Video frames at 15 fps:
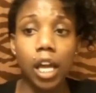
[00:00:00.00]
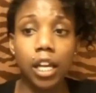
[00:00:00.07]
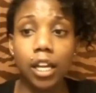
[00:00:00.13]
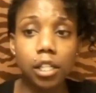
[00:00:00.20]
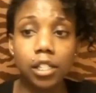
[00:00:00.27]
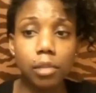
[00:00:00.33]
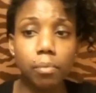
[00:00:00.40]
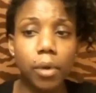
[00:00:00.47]
And
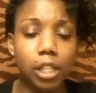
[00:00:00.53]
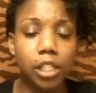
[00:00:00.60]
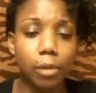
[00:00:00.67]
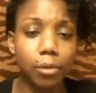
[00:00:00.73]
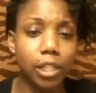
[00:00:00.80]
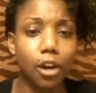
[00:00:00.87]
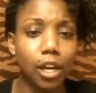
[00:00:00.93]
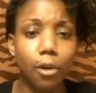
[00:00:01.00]
then she
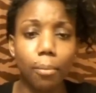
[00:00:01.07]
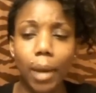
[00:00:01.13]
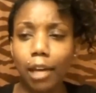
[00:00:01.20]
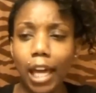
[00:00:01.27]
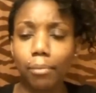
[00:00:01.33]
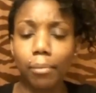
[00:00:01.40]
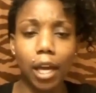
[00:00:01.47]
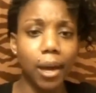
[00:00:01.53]
brings up this whole
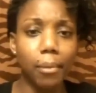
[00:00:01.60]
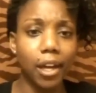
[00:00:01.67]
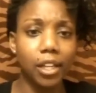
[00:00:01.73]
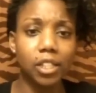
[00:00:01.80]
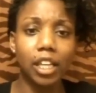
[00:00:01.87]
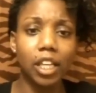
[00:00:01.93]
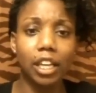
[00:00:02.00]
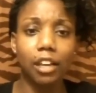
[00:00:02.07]
Black Man
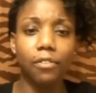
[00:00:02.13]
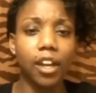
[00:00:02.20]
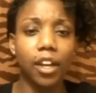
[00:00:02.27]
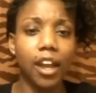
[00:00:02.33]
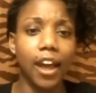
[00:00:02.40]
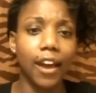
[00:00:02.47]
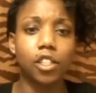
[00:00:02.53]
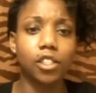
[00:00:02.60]
Magazine
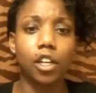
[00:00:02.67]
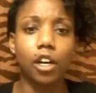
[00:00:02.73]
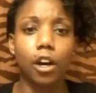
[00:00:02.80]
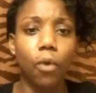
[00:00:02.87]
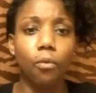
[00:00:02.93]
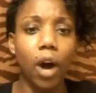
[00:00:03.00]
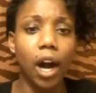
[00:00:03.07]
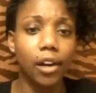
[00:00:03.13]
event, asks
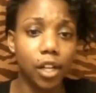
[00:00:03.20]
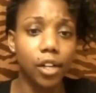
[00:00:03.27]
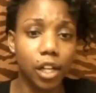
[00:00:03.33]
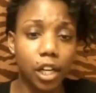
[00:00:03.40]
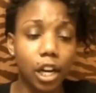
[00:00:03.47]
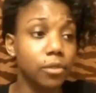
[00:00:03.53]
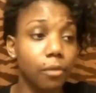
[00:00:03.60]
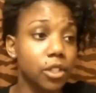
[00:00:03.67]
uh, Walker to
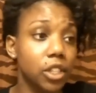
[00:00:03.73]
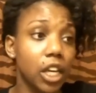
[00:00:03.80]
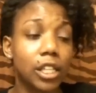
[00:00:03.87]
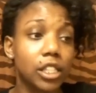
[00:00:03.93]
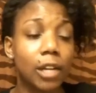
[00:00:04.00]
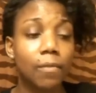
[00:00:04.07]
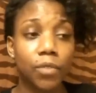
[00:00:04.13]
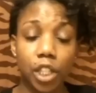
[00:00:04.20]
come,
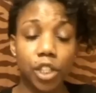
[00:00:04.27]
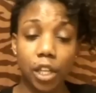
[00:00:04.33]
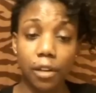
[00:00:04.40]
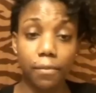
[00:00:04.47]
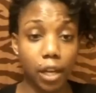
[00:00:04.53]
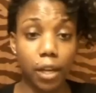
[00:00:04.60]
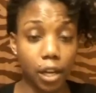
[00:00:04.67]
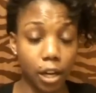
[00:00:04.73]
says
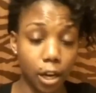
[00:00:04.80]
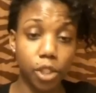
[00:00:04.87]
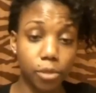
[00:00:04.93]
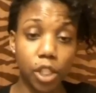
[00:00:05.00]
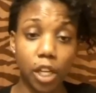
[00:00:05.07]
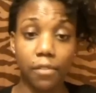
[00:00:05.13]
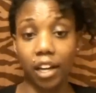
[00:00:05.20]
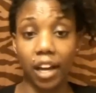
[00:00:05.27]
she
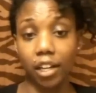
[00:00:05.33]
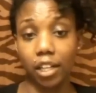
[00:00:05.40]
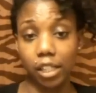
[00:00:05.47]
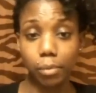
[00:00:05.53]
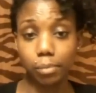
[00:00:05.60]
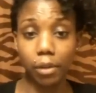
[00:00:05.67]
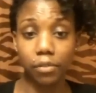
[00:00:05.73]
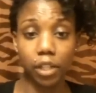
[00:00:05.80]
um, she invited
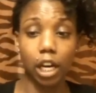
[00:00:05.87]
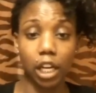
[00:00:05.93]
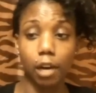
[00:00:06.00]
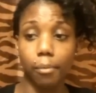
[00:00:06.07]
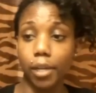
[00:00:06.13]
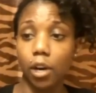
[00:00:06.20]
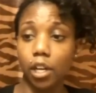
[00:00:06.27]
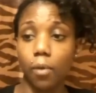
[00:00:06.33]
Dee Smith to
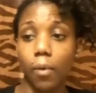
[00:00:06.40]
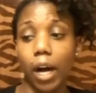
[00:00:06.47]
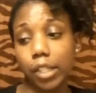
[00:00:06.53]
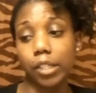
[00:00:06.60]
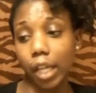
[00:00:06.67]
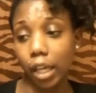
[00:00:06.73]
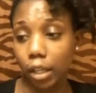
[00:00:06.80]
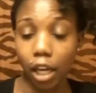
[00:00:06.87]
come. And, you know,
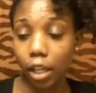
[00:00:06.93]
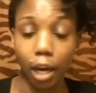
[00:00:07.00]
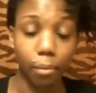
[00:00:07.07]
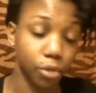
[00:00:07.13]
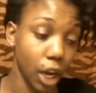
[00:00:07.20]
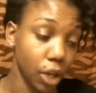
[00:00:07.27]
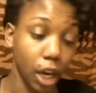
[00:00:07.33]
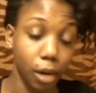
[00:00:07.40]
Walker's like, look,
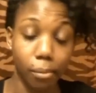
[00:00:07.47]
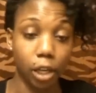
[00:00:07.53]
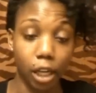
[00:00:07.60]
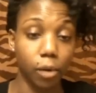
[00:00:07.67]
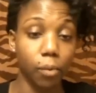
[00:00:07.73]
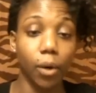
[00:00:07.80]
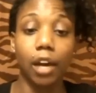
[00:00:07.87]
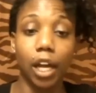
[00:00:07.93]
I'm going to try to
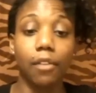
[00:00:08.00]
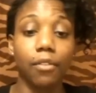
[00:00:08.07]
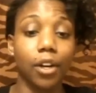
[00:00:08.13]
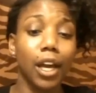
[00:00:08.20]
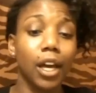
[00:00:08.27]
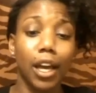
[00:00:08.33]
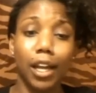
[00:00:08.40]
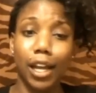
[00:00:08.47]
make it
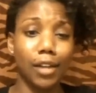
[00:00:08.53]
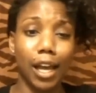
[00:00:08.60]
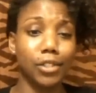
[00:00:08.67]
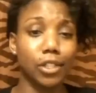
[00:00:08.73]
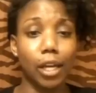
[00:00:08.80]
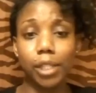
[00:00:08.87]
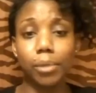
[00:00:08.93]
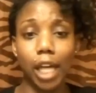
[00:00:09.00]
whatever. They
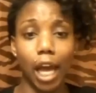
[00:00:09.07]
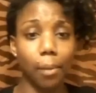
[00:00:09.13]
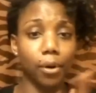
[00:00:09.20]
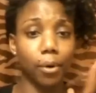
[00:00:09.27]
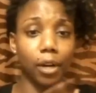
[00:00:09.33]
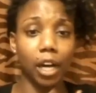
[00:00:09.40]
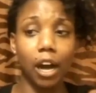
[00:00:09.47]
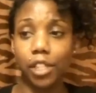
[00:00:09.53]
had some
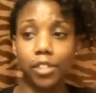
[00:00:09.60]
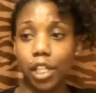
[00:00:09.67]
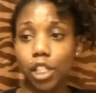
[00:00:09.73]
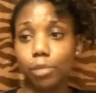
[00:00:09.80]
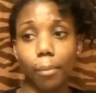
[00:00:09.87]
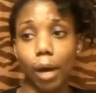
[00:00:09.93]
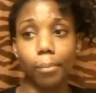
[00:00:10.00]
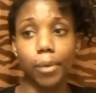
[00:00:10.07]
type of
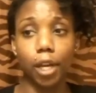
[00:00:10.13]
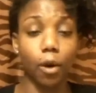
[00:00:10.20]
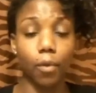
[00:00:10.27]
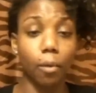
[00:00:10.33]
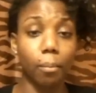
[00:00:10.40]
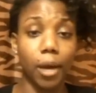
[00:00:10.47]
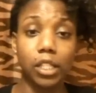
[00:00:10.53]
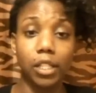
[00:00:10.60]
conversation about
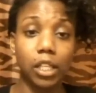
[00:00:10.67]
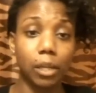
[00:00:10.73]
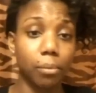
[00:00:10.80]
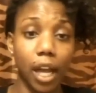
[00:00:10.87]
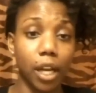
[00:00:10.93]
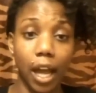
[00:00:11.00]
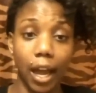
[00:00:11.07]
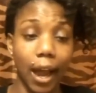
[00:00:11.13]
being
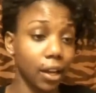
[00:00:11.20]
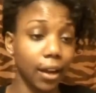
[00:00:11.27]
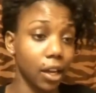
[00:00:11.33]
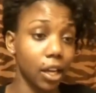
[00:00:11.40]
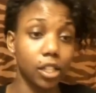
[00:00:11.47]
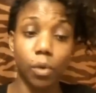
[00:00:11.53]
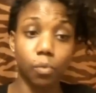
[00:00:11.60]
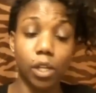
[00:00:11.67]
romantic, but, hey, I
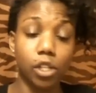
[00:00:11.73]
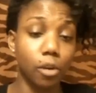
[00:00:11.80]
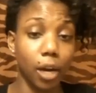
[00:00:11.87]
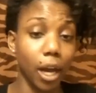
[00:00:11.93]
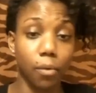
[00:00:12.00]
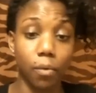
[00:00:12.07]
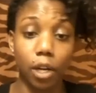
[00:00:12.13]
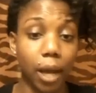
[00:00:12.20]
guess, well,
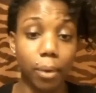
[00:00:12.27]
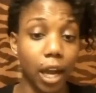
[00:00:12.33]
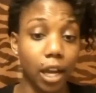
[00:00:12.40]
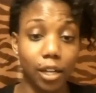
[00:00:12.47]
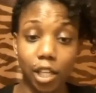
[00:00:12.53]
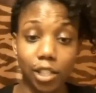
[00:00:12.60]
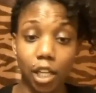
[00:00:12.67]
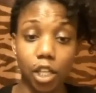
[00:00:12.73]
nobody really
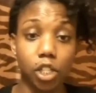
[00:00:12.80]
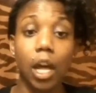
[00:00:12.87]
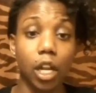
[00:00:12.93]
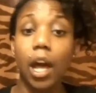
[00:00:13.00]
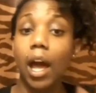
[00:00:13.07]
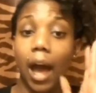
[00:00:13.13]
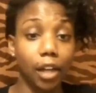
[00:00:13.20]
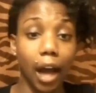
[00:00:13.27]
paying
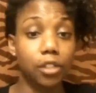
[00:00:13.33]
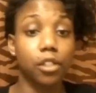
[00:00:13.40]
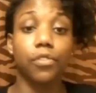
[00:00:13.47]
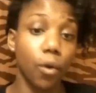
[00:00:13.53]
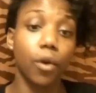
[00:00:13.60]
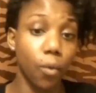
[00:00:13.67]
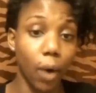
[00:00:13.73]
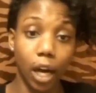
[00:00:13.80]
attention. I
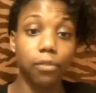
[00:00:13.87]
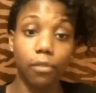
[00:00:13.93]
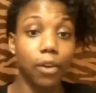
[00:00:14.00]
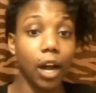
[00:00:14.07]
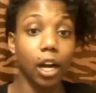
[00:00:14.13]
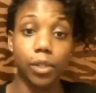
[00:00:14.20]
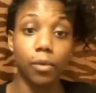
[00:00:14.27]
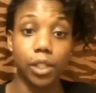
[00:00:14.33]
just felt Waka
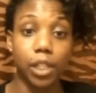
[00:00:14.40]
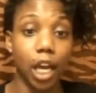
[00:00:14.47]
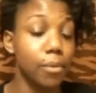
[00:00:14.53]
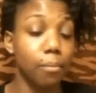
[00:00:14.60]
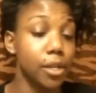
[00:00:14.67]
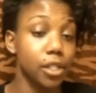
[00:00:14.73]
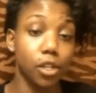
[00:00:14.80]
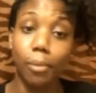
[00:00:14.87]
Flocka was
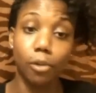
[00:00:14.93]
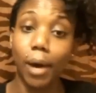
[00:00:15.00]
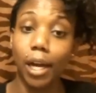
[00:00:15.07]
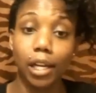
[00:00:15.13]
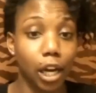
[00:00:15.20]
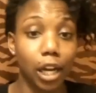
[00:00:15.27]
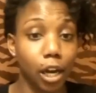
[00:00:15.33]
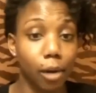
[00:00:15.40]
saying, bitch, don't
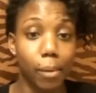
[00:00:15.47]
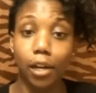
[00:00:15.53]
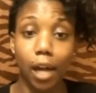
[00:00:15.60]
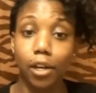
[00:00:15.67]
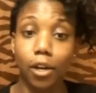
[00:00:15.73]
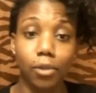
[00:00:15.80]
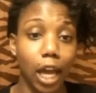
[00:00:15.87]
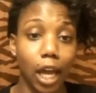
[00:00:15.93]
nobody care
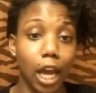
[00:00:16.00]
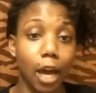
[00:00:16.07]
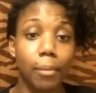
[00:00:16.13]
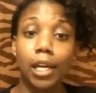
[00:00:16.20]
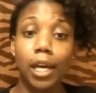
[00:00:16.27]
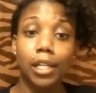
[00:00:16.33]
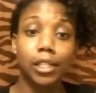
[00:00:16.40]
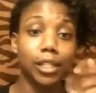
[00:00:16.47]
about no
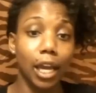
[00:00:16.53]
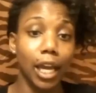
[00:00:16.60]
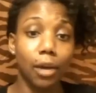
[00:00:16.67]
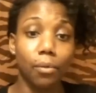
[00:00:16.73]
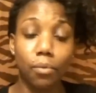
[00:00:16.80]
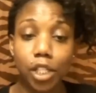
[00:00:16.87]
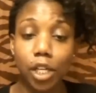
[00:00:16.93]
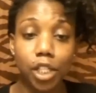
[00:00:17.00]
damn
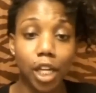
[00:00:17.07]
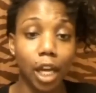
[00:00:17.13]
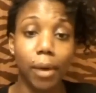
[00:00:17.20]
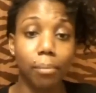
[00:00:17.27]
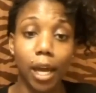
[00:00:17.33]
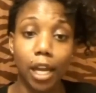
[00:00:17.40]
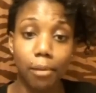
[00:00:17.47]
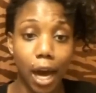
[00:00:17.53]
Tam
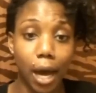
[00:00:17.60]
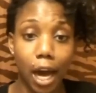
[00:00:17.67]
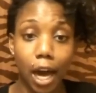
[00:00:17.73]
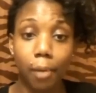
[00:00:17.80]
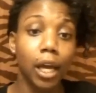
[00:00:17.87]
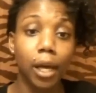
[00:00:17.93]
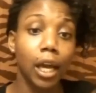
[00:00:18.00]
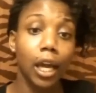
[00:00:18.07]
reject Betty
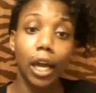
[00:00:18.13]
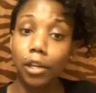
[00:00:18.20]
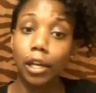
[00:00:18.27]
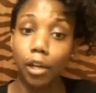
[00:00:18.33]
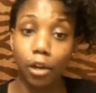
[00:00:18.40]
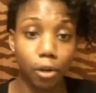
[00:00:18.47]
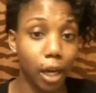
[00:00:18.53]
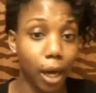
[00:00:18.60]
Bob,
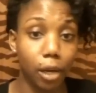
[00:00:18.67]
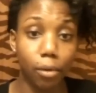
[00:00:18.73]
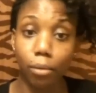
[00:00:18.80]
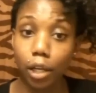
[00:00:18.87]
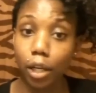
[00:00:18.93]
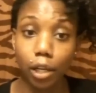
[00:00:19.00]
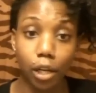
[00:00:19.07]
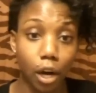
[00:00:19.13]
and don't
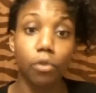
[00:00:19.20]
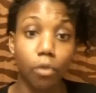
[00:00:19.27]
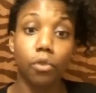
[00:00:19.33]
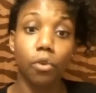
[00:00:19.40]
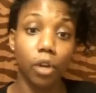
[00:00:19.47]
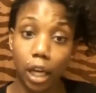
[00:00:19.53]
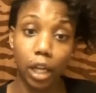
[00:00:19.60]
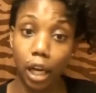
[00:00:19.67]
nobody really
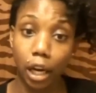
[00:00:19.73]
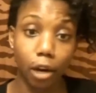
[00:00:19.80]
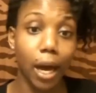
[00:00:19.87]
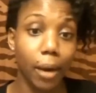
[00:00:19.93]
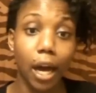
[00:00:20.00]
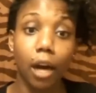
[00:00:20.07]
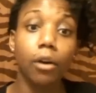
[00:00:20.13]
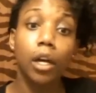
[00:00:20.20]
know nor
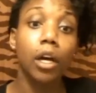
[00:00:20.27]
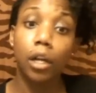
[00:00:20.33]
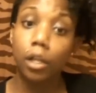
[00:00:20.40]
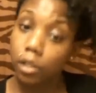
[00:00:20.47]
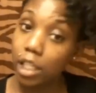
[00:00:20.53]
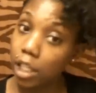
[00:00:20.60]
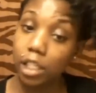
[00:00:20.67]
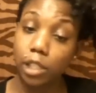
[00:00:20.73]
care about
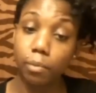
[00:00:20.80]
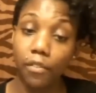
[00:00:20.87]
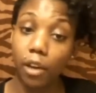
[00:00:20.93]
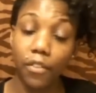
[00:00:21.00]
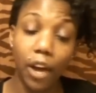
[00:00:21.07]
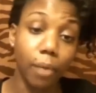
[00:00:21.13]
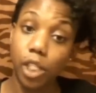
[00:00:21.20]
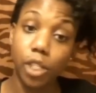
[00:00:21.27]
Dee
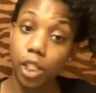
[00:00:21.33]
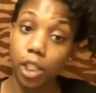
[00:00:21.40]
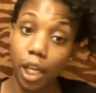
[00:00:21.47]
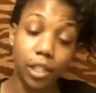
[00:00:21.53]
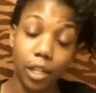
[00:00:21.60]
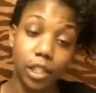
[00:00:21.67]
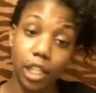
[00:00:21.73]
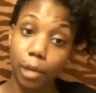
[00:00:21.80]
Smith. I'm just
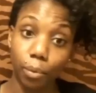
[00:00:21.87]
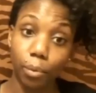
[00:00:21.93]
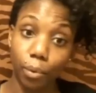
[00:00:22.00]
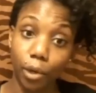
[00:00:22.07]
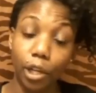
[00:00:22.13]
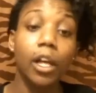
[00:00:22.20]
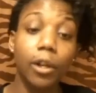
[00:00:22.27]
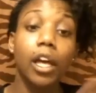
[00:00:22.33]
saying, let's keep it
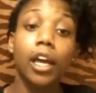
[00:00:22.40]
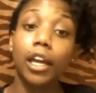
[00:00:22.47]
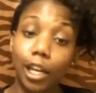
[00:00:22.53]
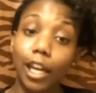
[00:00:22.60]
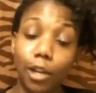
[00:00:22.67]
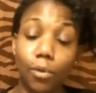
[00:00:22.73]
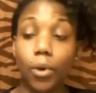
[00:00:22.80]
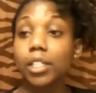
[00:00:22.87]
real.
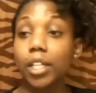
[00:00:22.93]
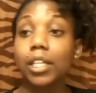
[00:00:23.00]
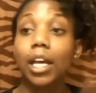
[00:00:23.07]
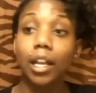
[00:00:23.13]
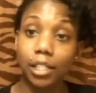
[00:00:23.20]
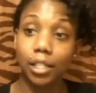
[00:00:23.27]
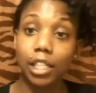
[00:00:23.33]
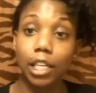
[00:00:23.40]

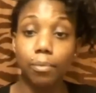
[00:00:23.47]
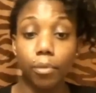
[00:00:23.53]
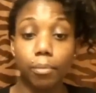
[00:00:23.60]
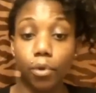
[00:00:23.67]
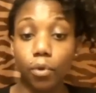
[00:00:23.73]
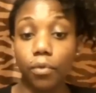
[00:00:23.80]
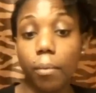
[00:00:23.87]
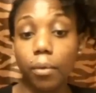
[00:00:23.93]
Anyways, let's keep
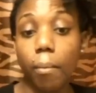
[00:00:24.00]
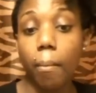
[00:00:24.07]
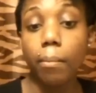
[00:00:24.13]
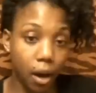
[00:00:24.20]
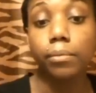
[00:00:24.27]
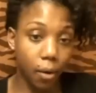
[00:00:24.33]
it moving.